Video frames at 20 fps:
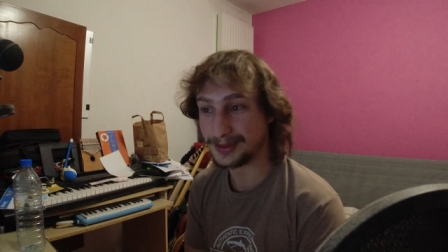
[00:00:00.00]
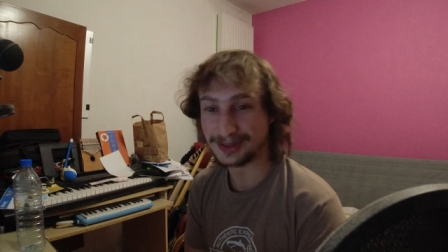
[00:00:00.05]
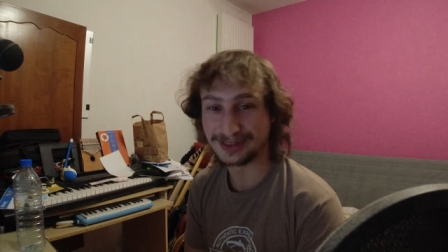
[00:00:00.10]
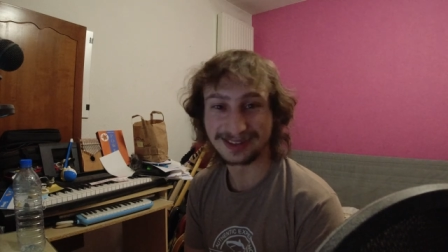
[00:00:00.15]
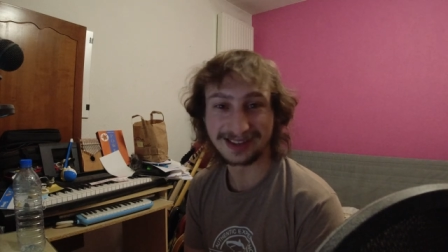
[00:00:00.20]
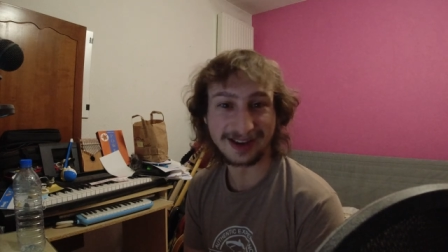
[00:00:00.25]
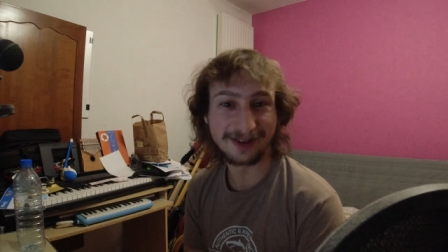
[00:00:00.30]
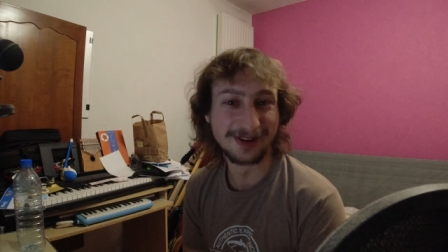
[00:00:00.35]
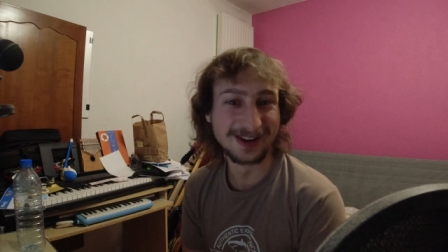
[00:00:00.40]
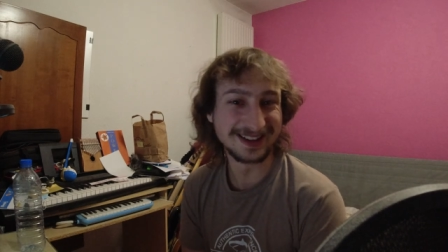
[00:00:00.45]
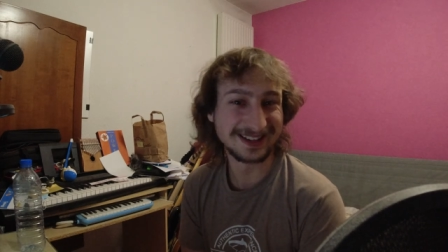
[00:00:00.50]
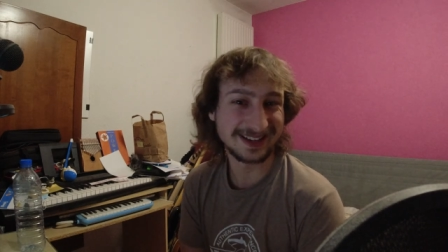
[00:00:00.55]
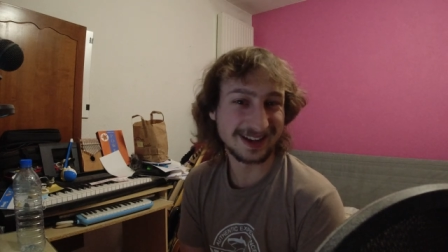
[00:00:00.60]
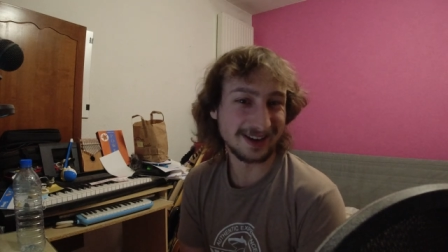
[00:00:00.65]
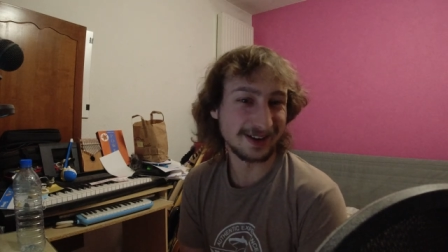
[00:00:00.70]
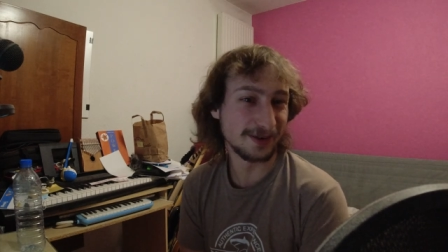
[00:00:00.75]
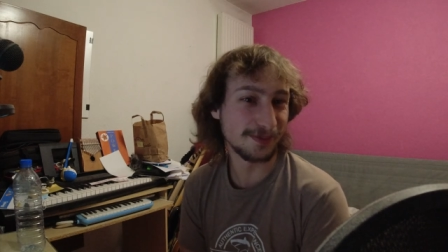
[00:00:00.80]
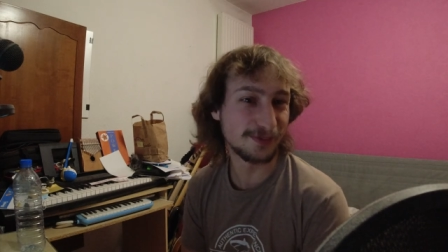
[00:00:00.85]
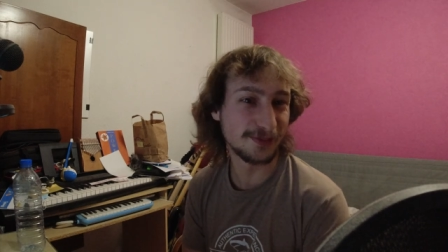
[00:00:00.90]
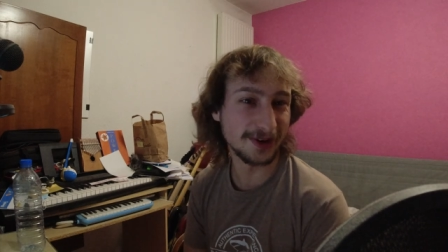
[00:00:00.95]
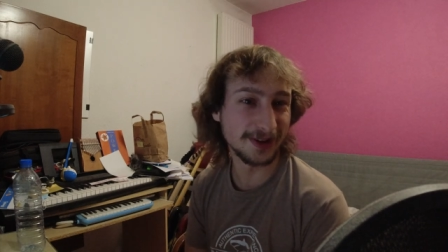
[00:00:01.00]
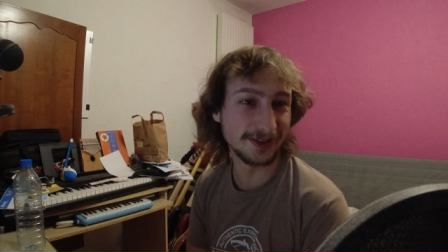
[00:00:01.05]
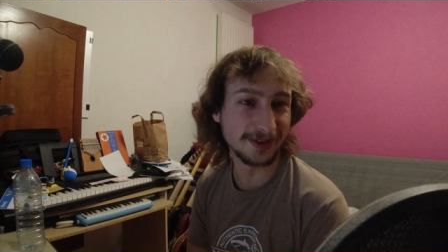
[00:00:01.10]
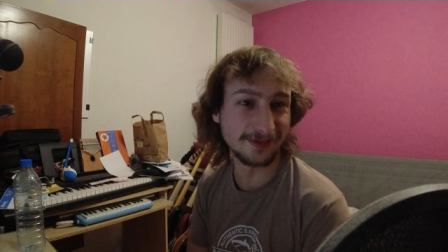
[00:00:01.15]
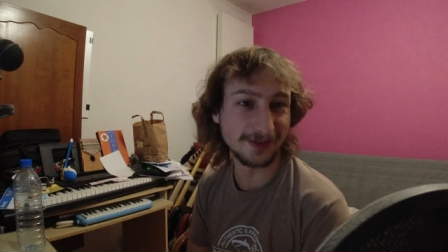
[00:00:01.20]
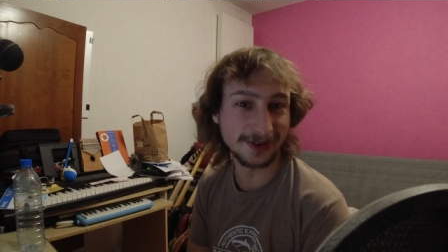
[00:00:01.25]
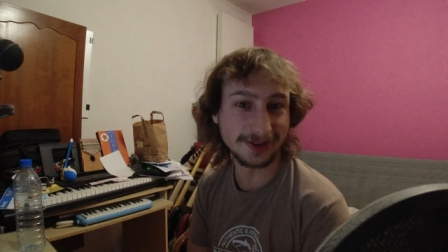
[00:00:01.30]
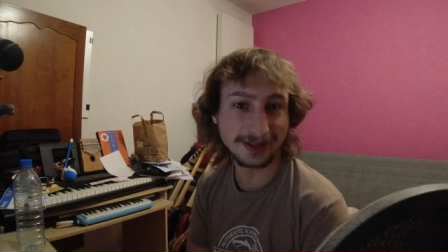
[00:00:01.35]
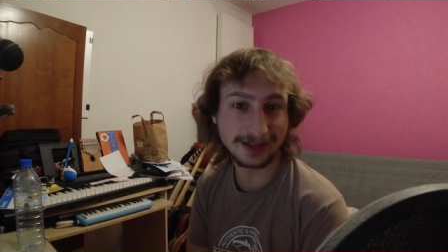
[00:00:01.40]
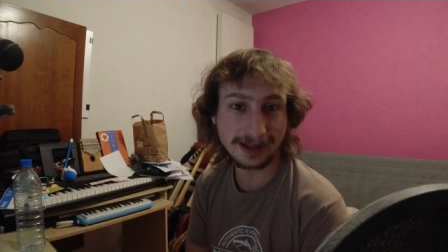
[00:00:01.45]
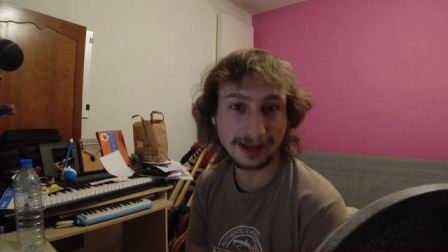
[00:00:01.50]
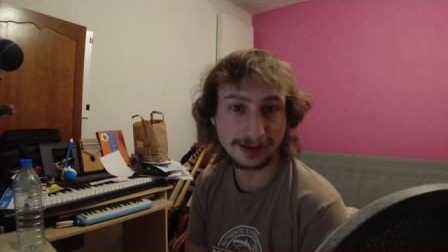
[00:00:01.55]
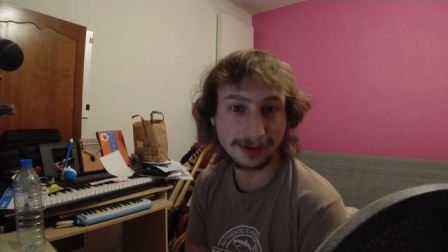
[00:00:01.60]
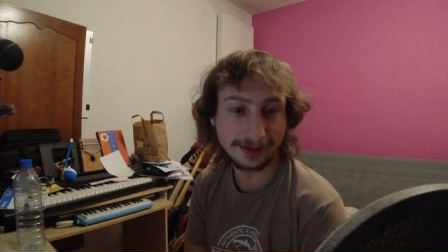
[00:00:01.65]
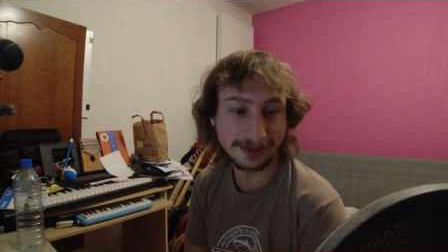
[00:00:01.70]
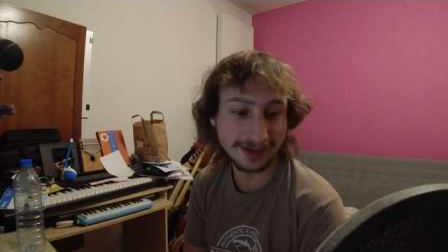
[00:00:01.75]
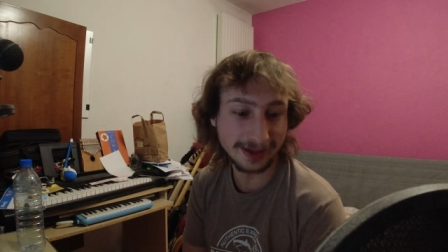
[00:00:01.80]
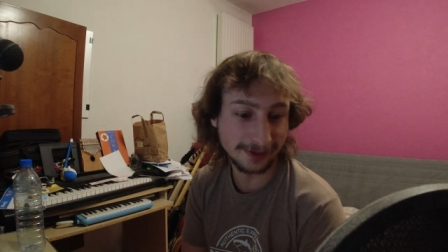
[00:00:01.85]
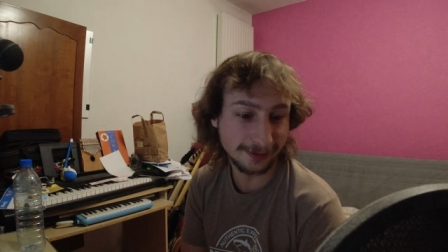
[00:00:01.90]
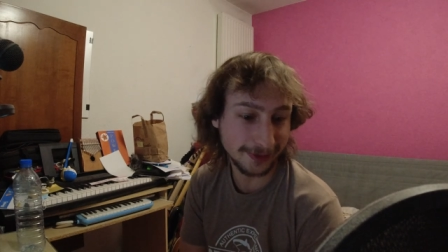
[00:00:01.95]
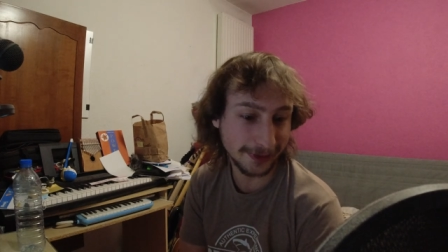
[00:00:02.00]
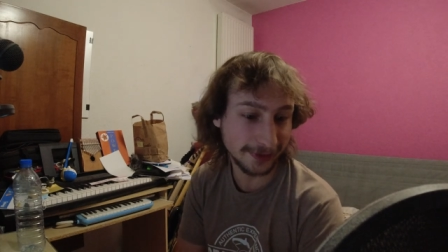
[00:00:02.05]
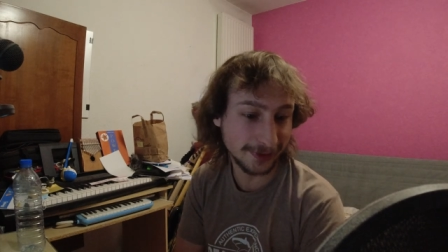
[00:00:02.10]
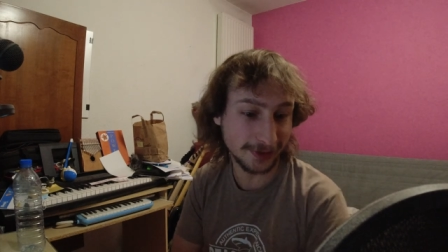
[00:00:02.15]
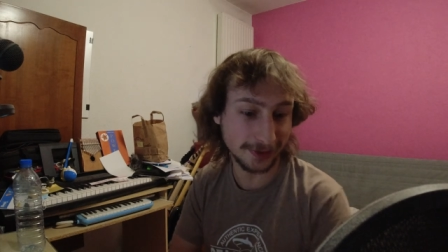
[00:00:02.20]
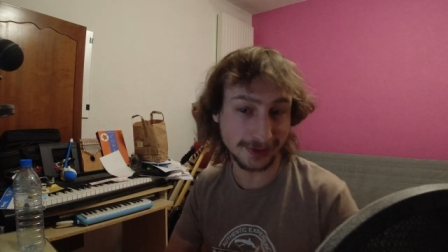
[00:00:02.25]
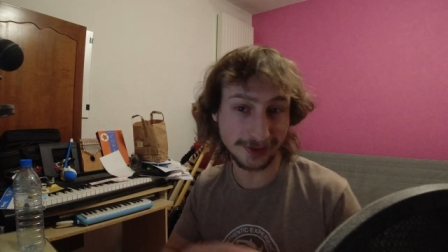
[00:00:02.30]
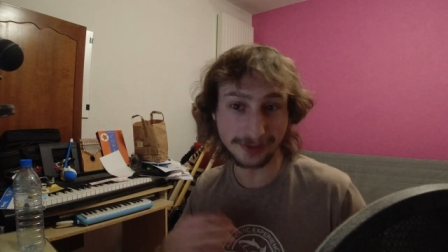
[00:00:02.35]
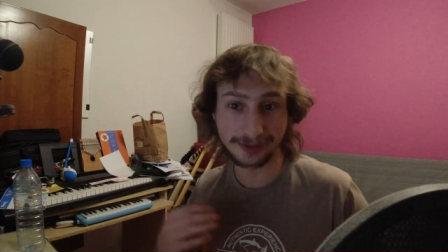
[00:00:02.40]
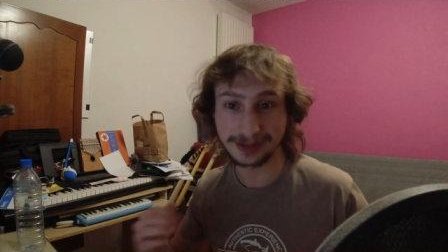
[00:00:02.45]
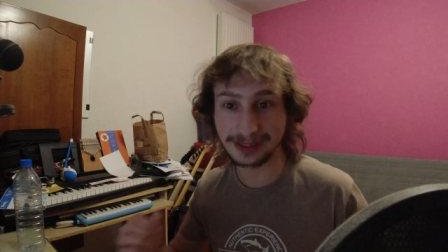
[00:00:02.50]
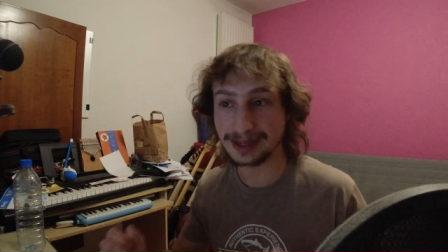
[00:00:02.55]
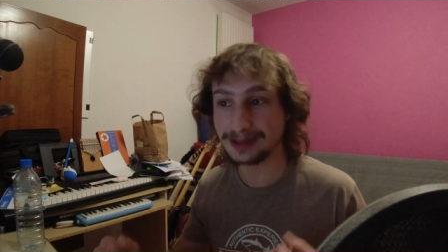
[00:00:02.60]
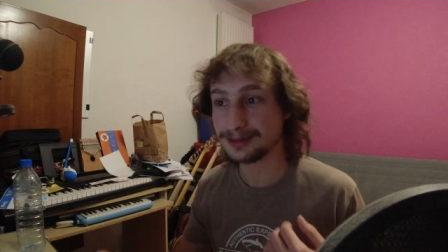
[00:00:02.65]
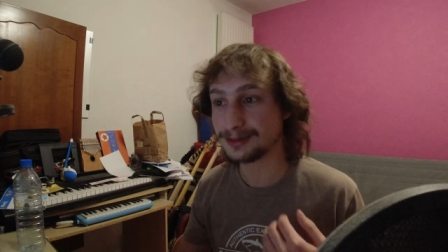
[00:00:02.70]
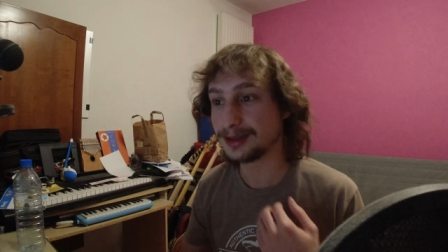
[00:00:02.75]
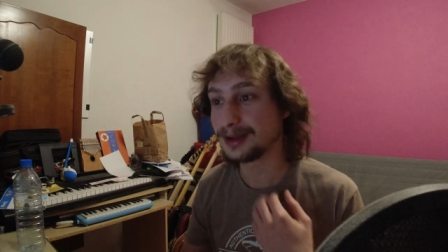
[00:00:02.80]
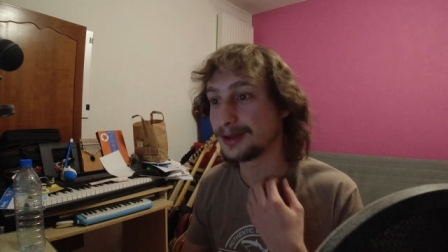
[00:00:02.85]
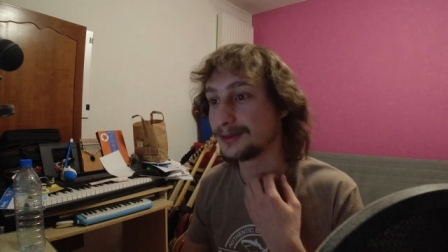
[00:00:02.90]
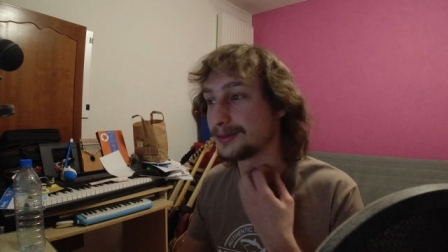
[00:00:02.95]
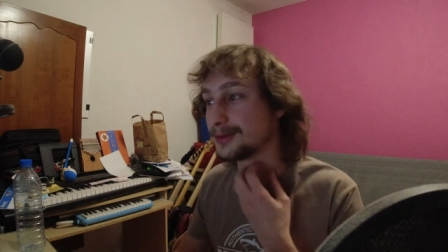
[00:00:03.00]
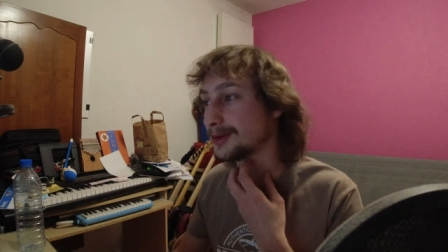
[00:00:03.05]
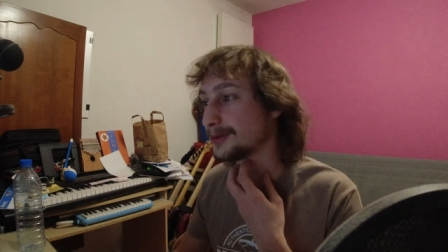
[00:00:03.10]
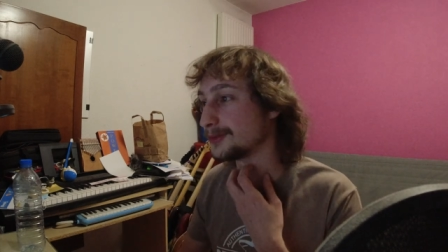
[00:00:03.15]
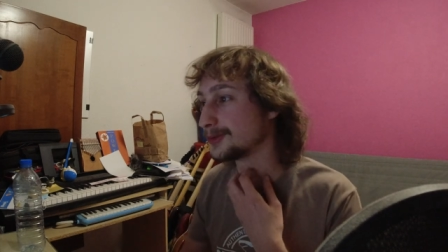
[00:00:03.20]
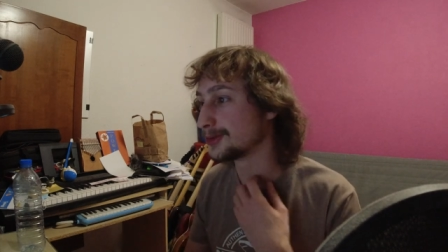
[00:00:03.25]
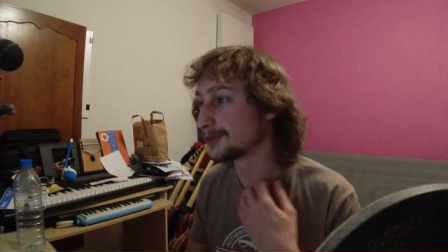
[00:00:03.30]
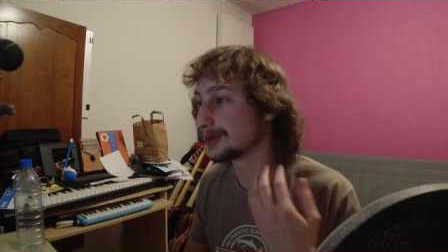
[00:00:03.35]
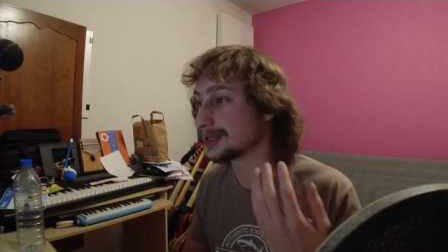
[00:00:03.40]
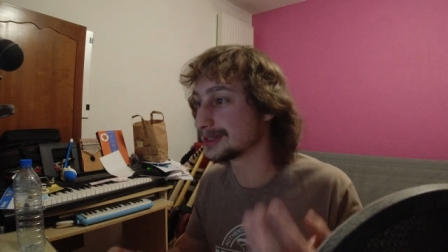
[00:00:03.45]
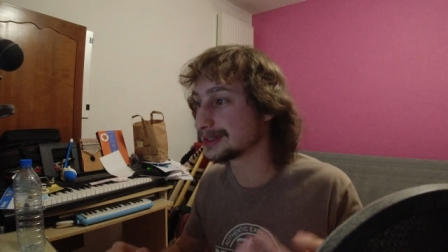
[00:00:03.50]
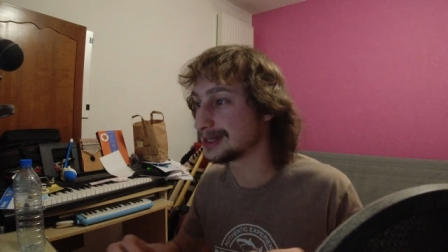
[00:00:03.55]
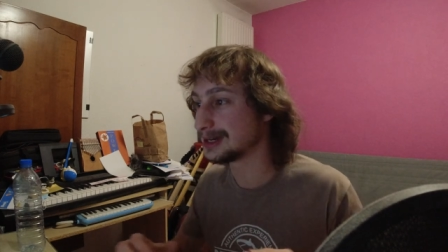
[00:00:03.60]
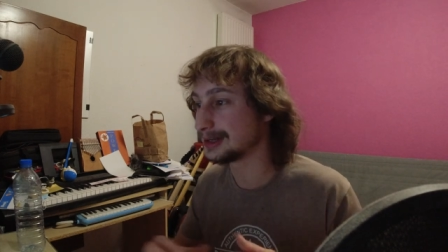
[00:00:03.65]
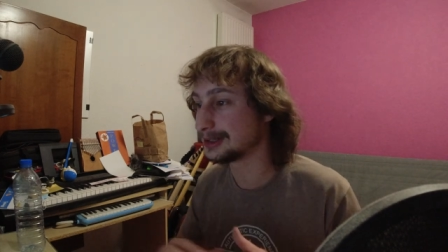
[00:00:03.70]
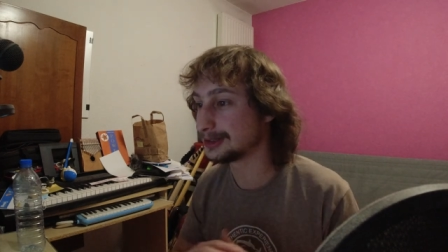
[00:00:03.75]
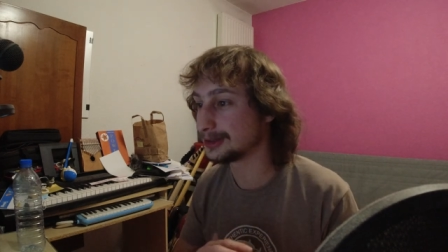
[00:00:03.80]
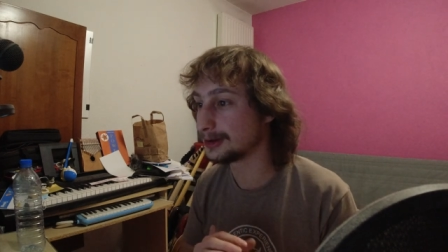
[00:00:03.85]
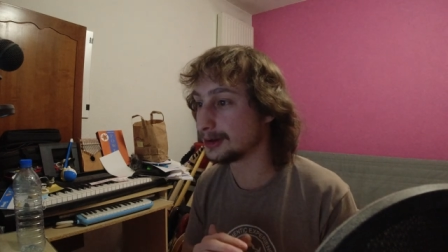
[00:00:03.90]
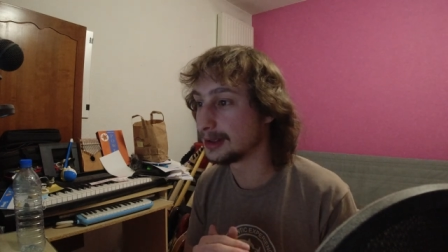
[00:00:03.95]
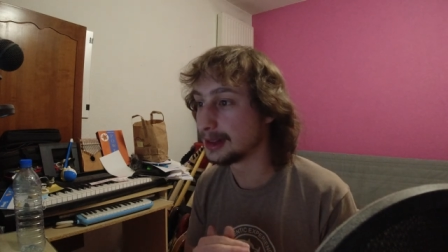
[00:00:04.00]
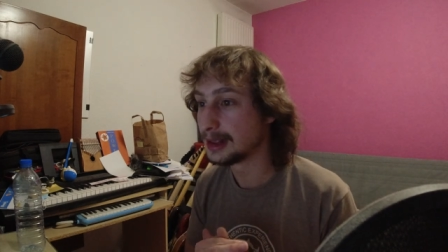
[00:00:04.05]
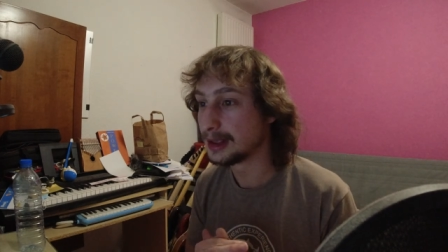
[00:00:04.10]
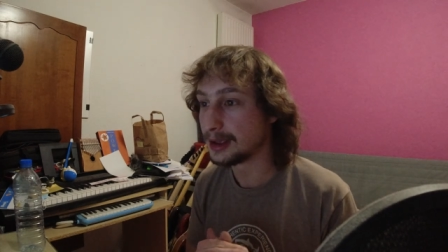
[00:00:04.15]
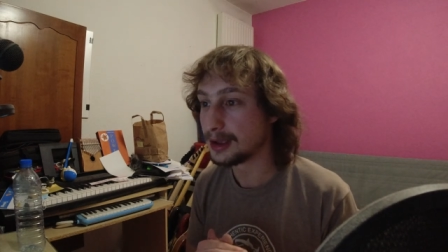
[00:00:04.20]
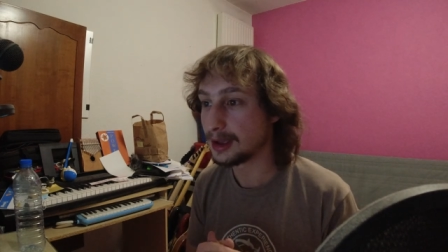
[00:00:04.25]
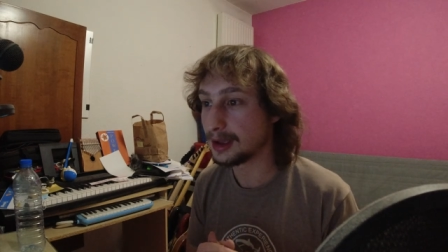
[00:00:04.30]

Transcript: But I was kind of proud of learning that, that word because then uh, a few years later,